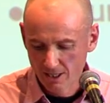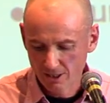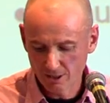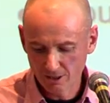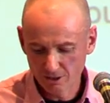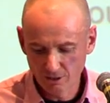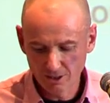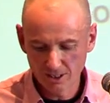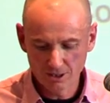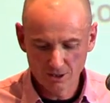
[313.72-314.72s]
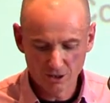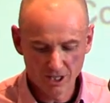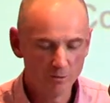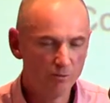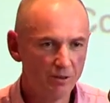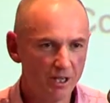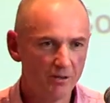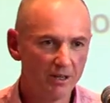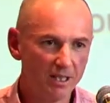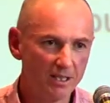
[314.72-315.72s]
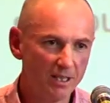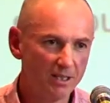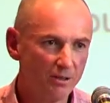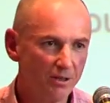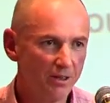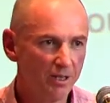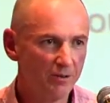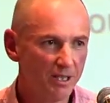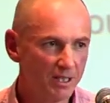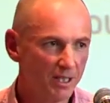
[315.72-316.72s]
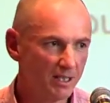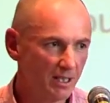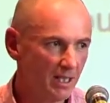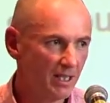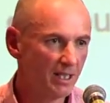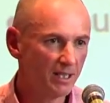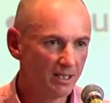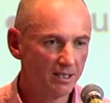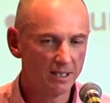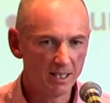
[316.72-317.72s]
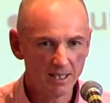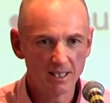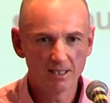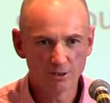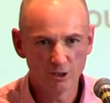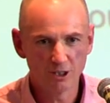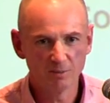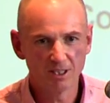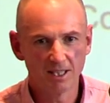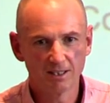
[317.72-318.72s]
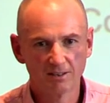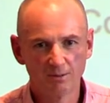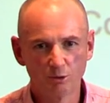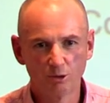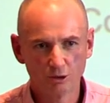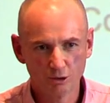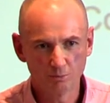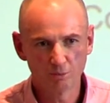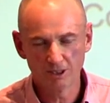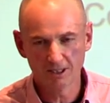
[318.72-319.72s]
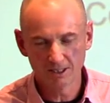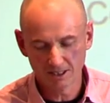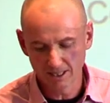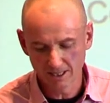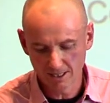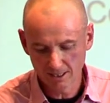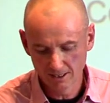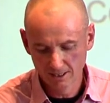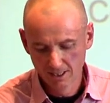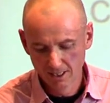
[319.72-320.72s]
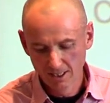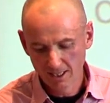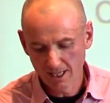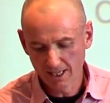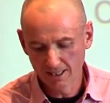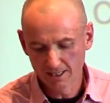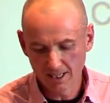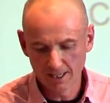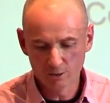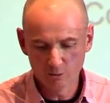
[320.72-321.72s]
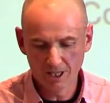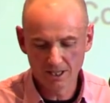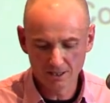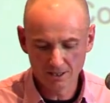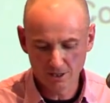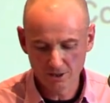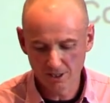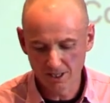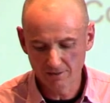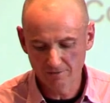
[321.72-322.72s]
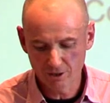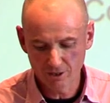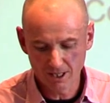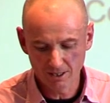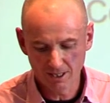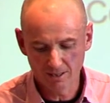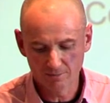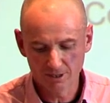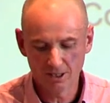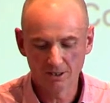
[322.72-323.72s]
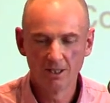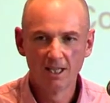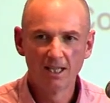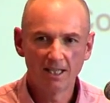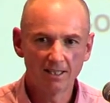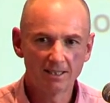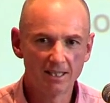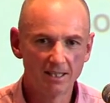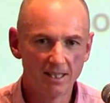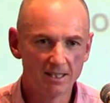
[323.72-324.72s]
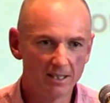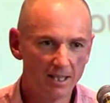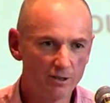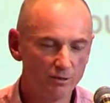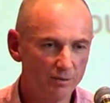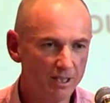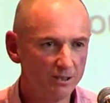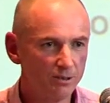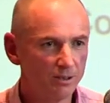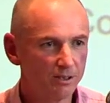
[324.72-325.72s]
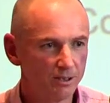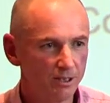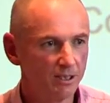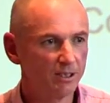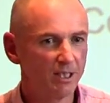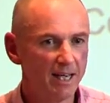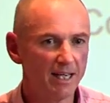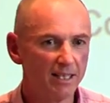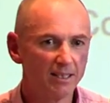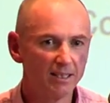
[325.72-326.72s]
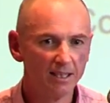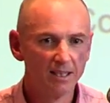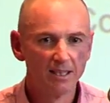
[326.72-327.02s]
So it's not a general theory. It's not a theory that says in any circumstances put two prisoners together and you'll get this socially inefficient outcome. So extend that to natural resources and